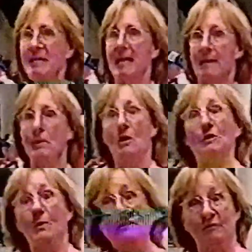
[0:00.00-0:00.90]
we came all
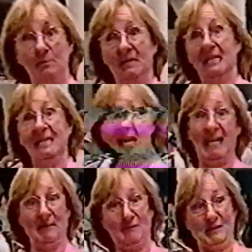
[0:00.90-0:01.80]
the way from
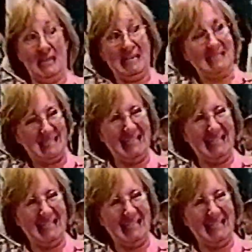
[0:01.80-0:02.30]
Indiana for this.